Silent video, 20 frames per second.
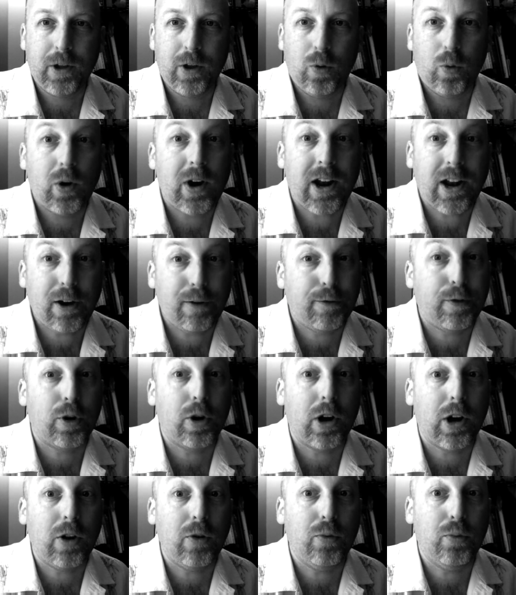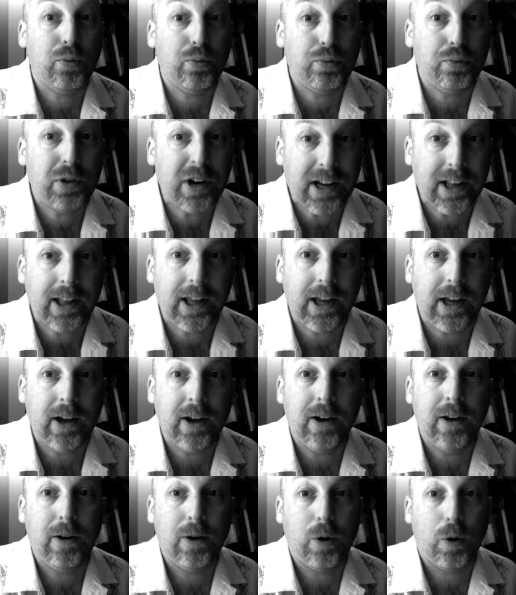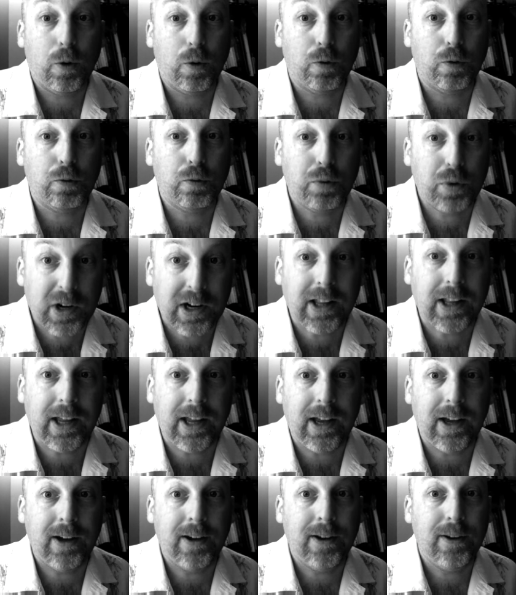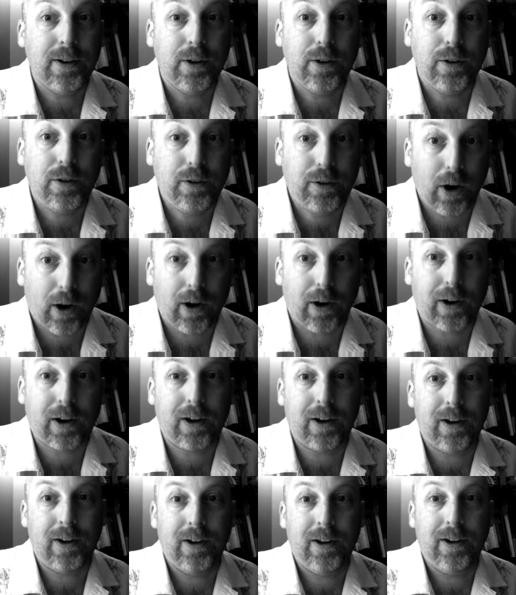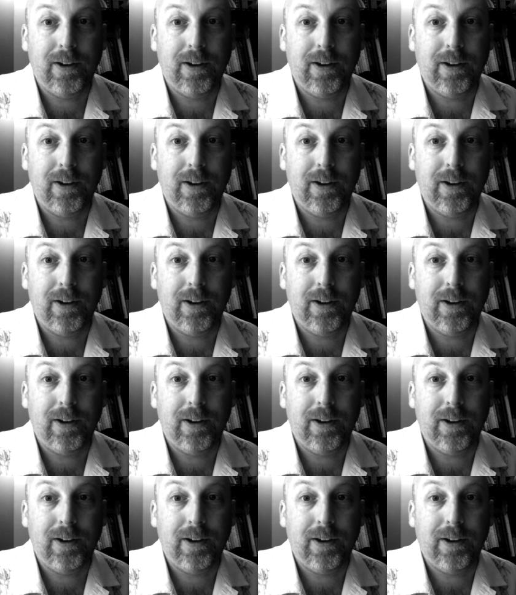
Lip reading: We're headed for a really, really dark,